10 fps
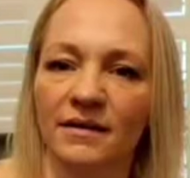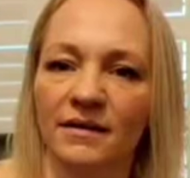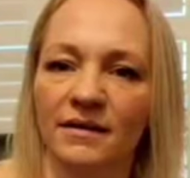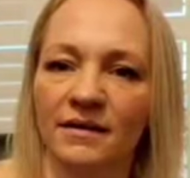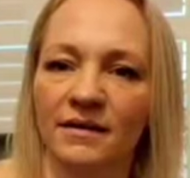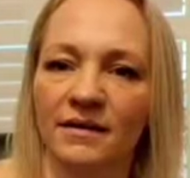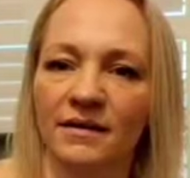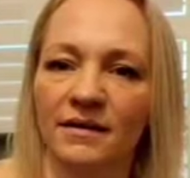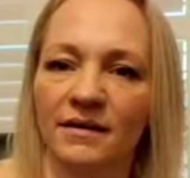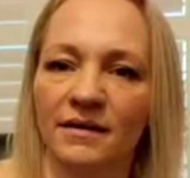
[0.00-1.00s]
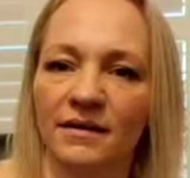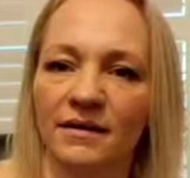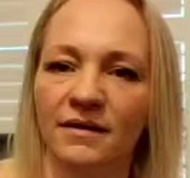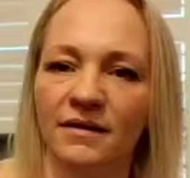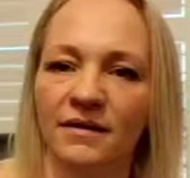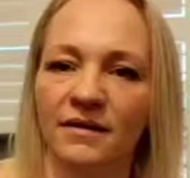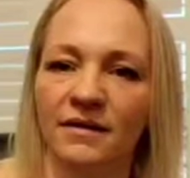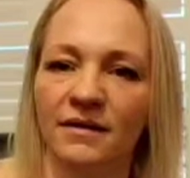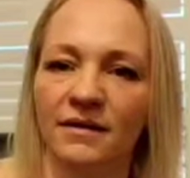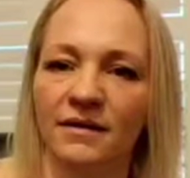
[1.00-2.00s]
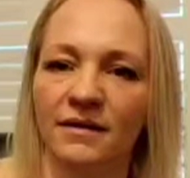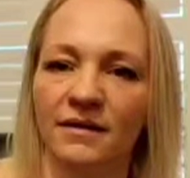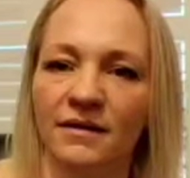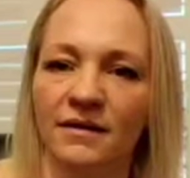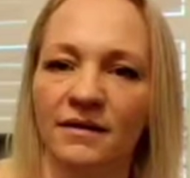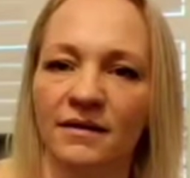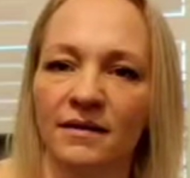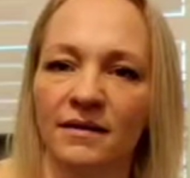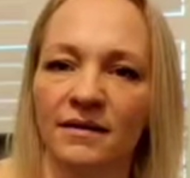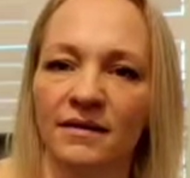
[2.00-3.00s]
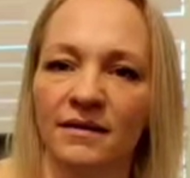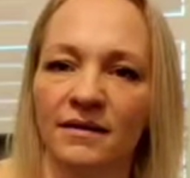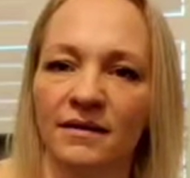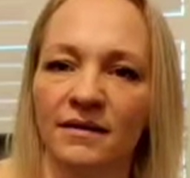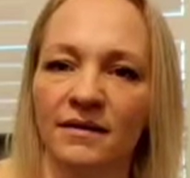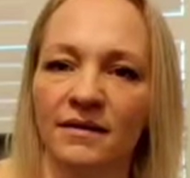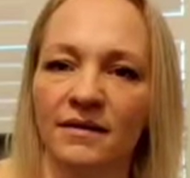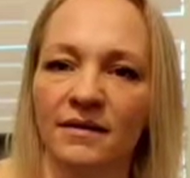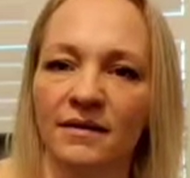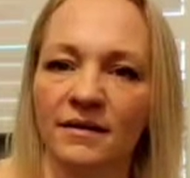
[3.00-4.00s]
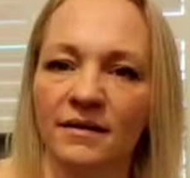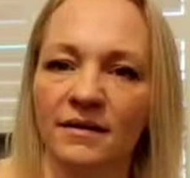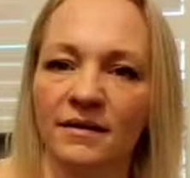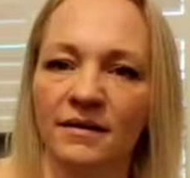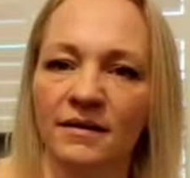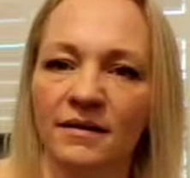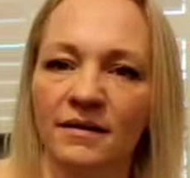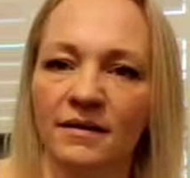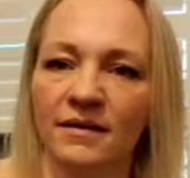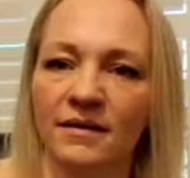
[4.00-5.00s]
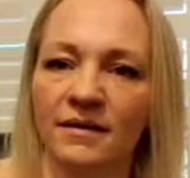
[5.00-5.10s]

The person shown says nothing.